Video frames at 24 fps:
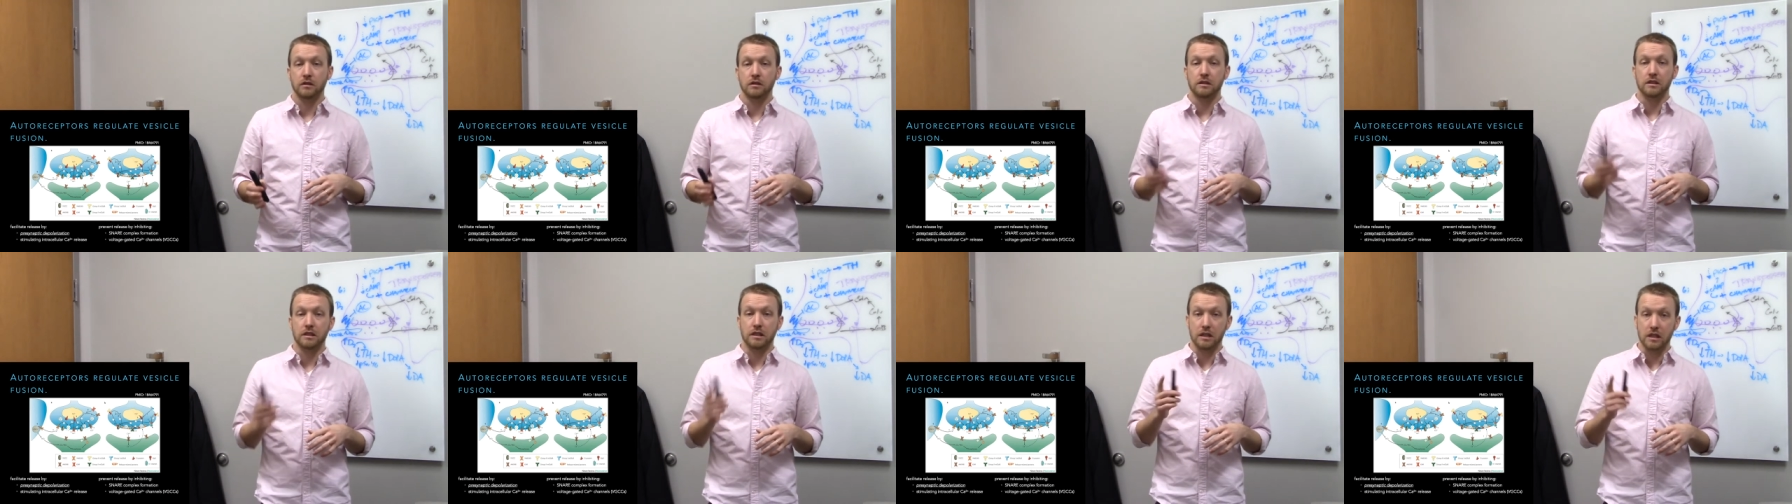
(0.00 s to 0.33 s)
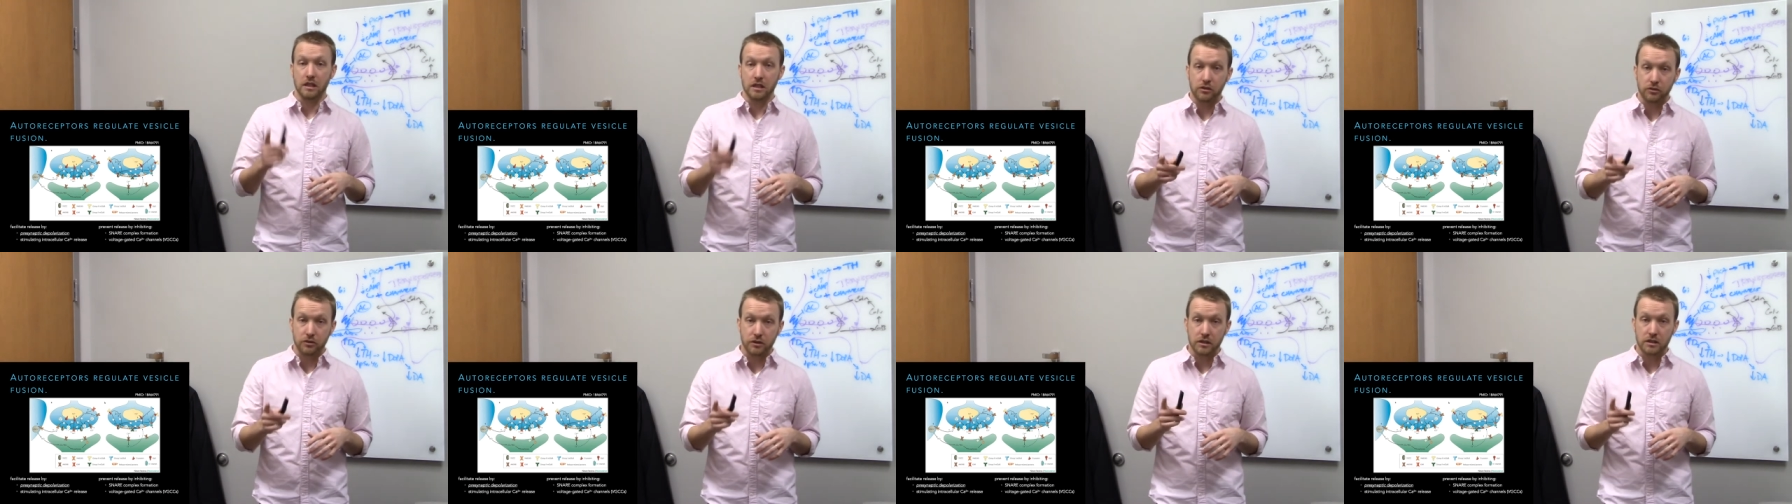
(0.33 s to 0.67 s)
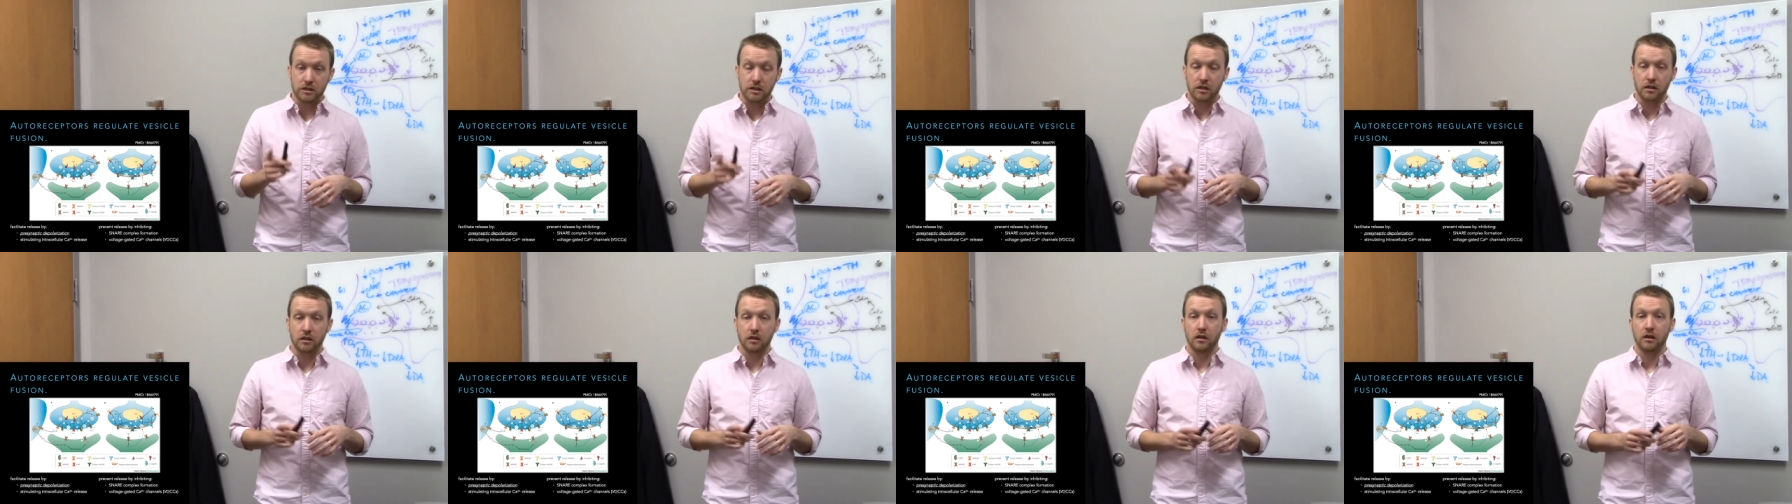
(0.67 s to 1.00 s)

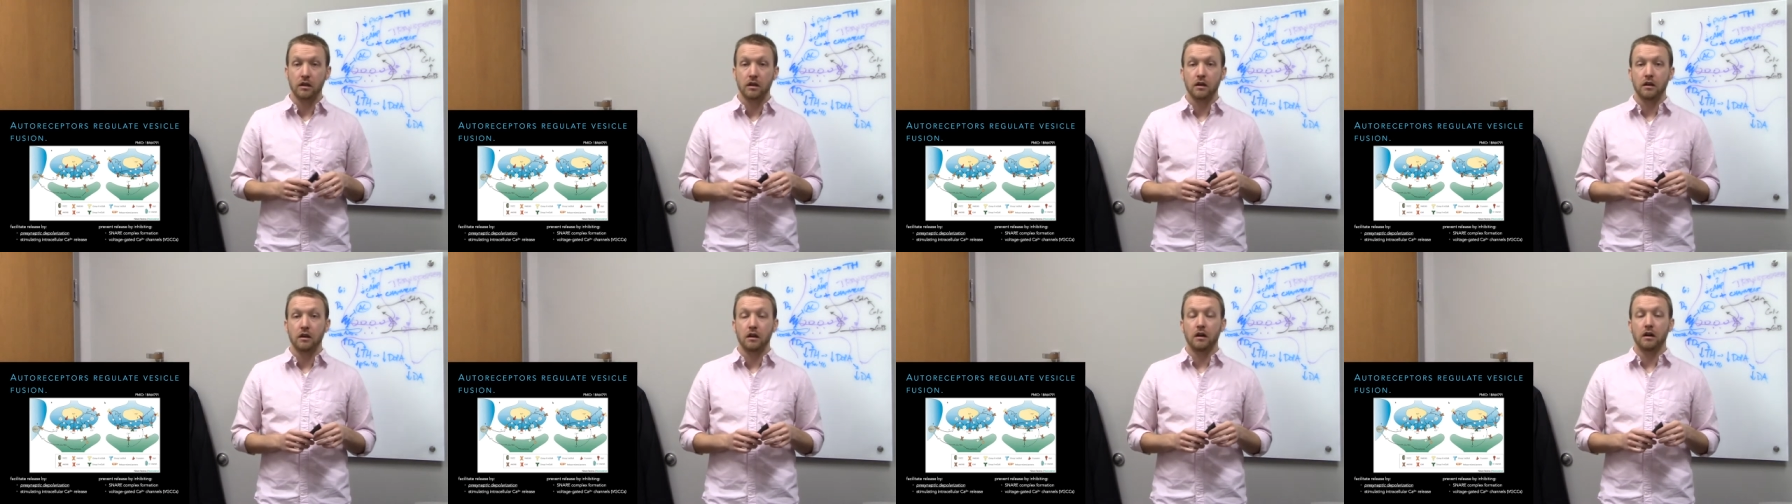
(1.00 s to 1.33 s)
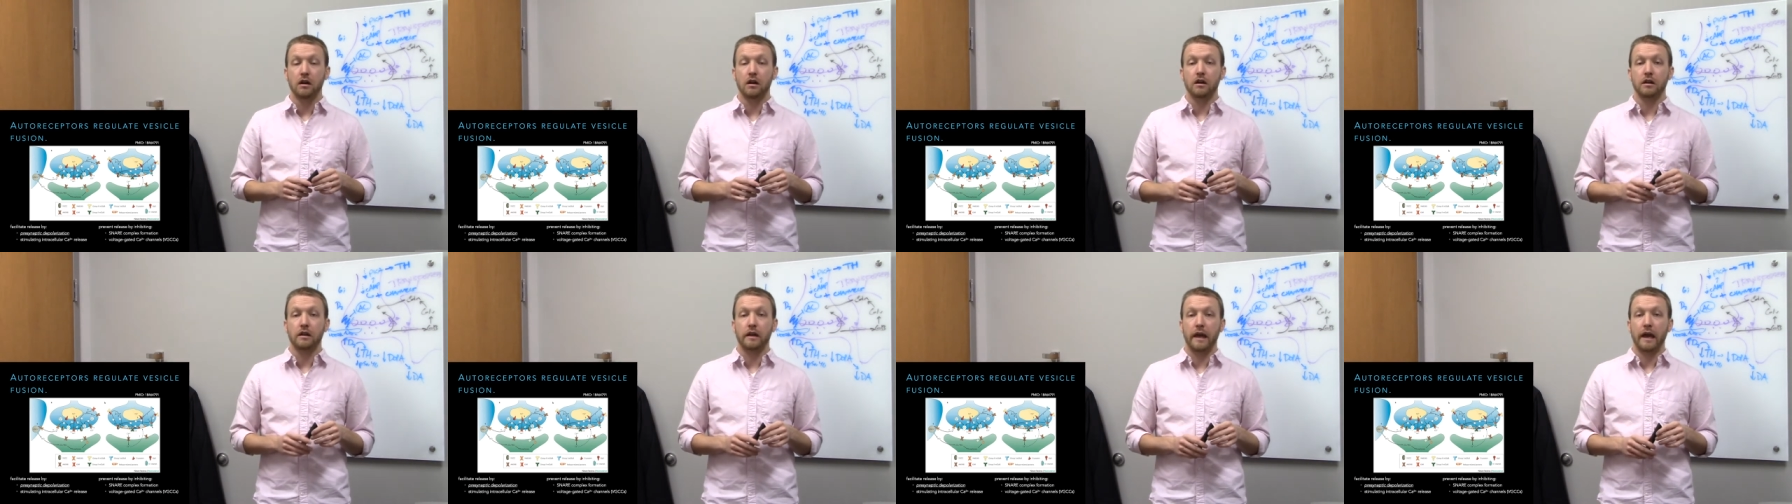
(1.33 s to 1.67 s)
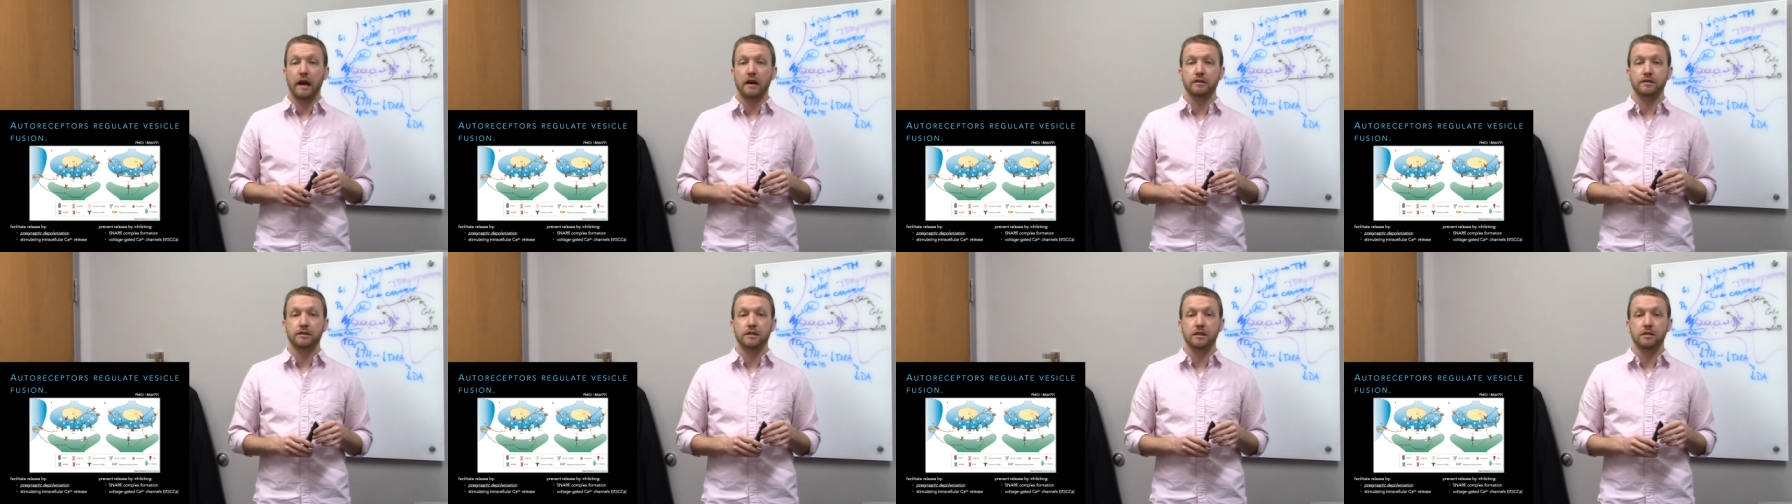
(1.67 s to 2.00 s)
decreasing uh,
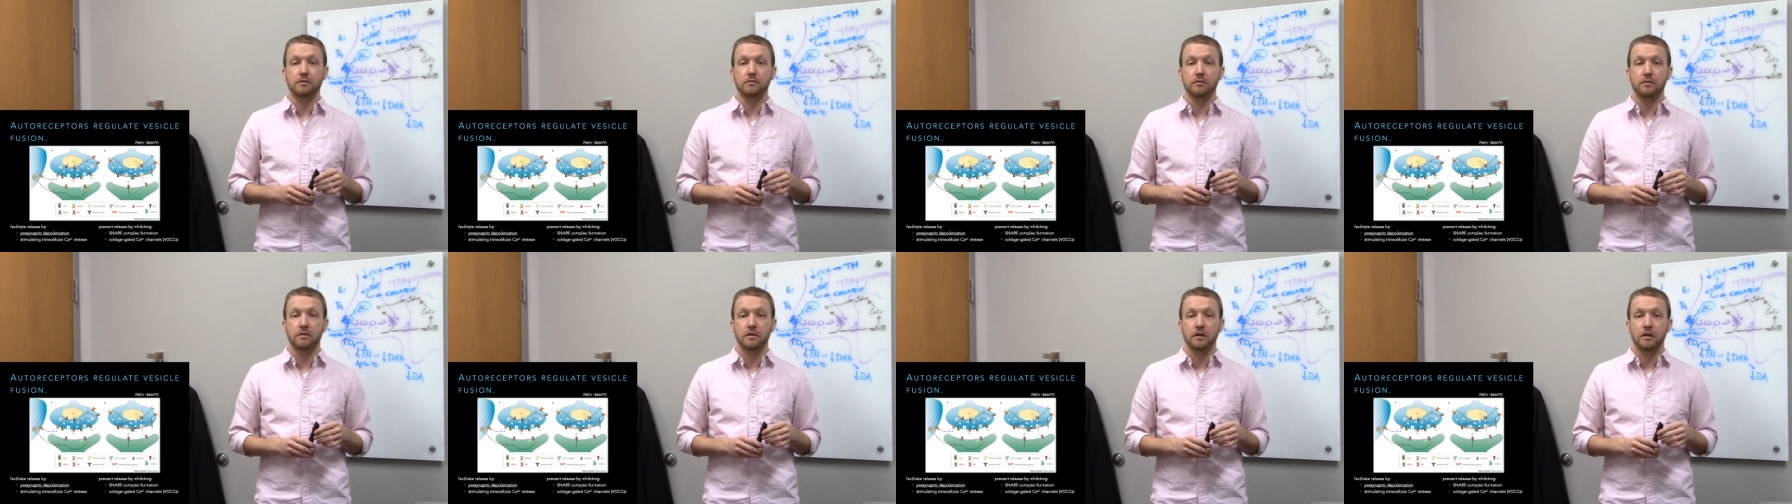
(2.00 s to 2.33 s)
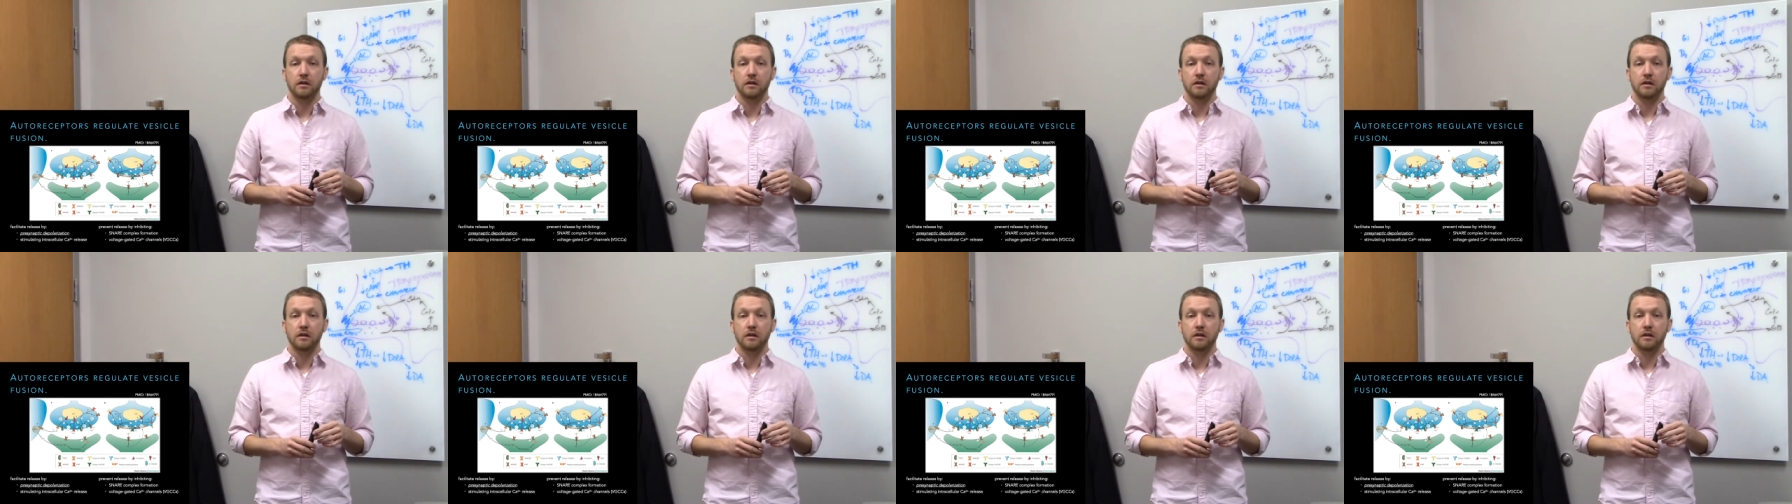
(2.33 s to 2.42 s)
calcium